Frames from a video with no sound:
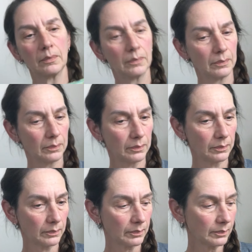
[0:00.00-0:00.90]

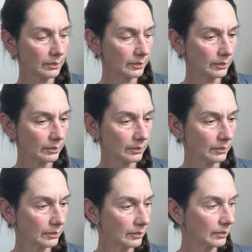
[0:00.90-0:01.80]

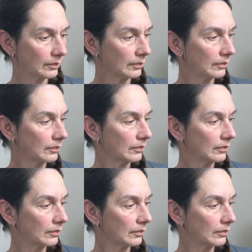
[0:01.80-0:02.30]
Nobody speaks.